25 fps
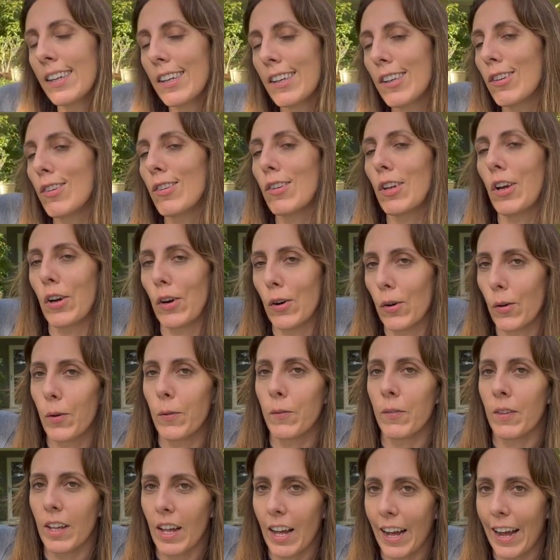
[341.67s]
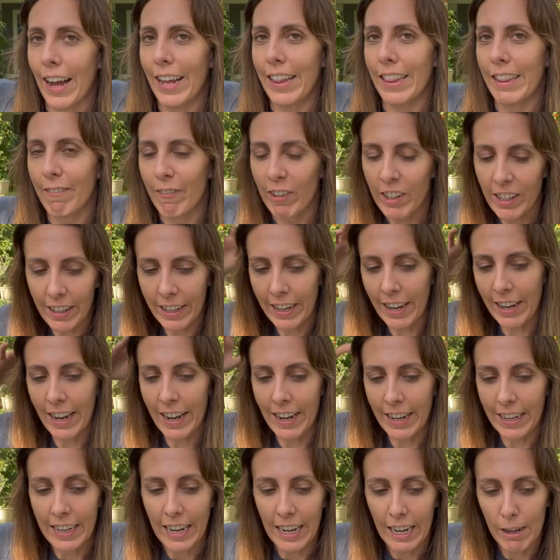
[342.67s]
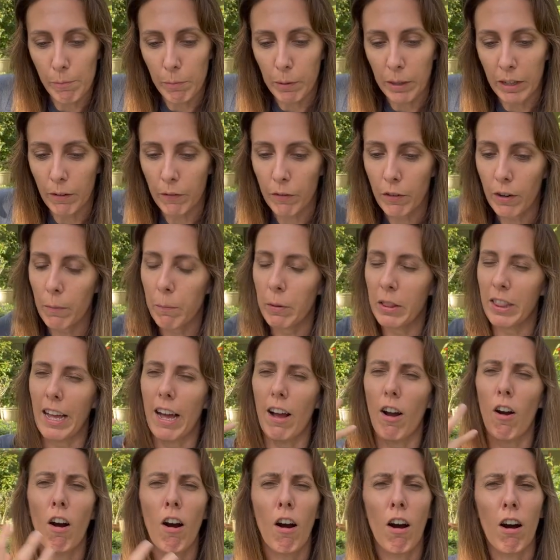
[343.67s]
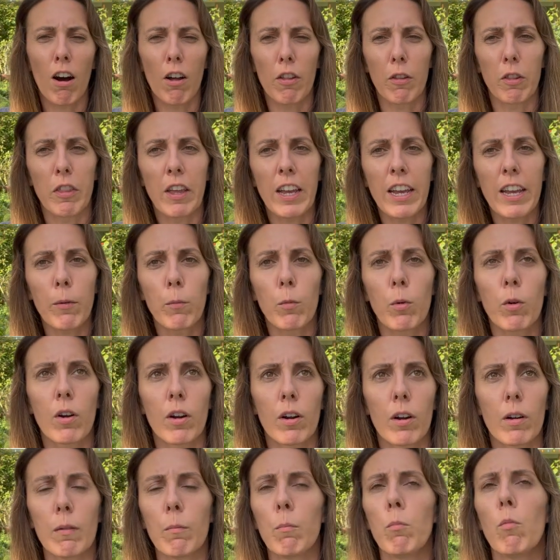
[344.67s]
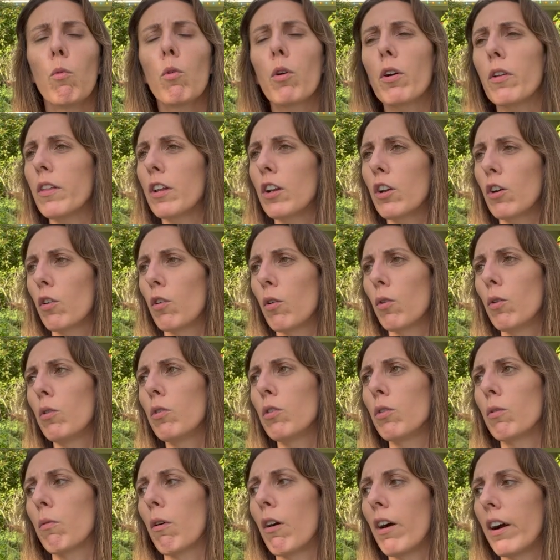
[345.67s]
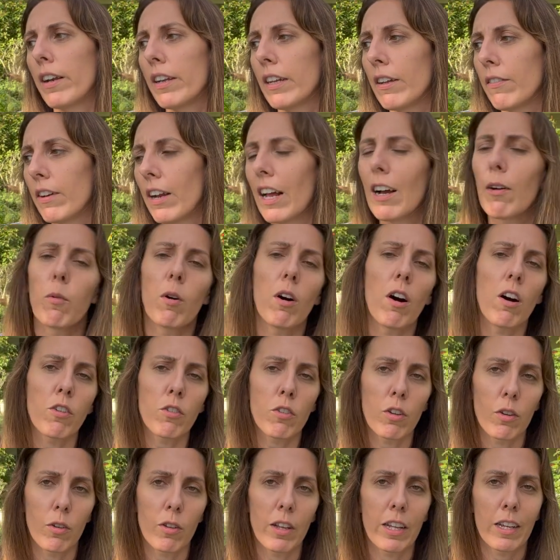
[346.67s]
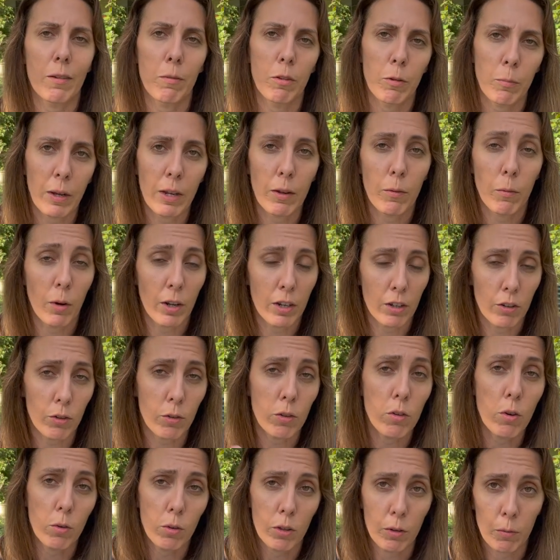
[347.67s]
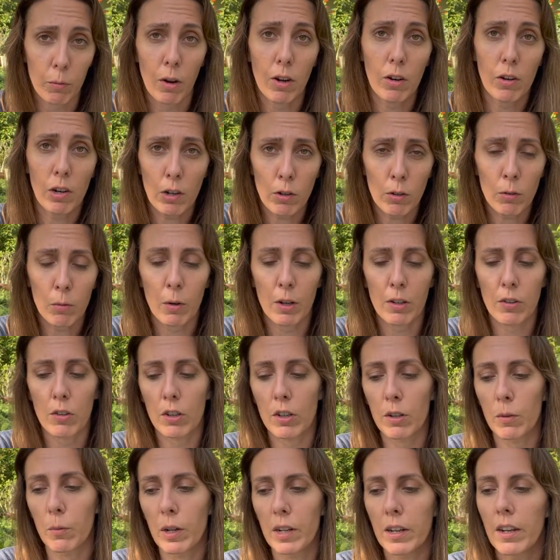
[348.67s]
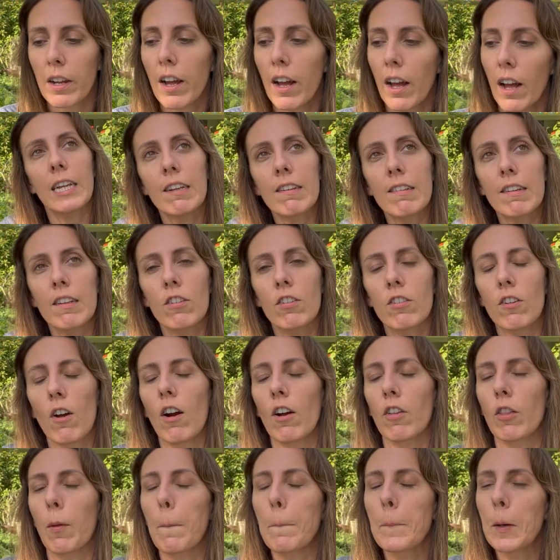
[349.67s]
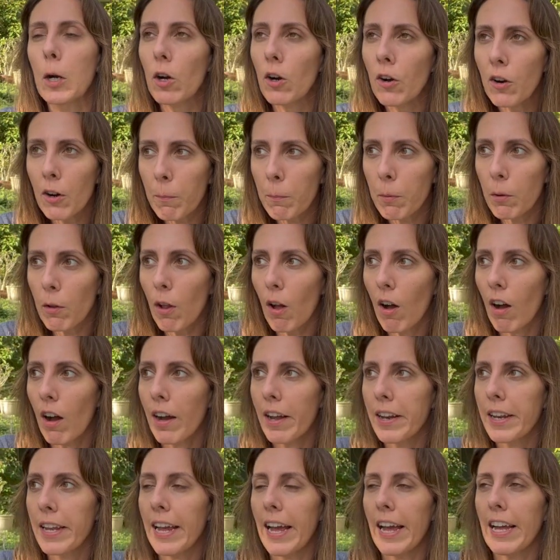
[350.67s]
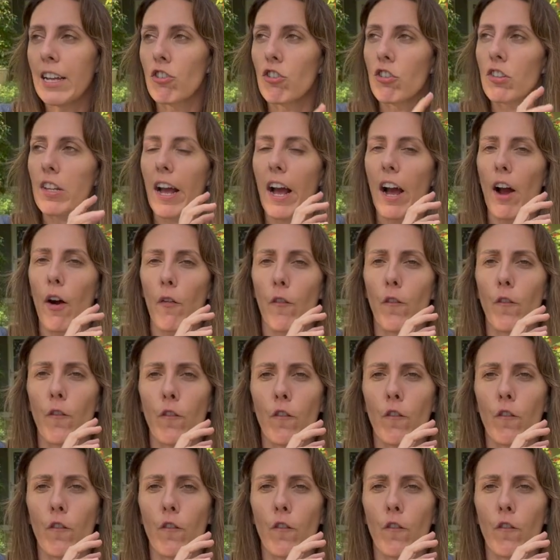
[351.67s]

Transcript: So I feel like I got a game plan for it, but that, oh, they were more than a goldenrod even. And well, also like you might want to do goldenrod. Goldenrod's a good one. Blazing Star, the purple on it and just how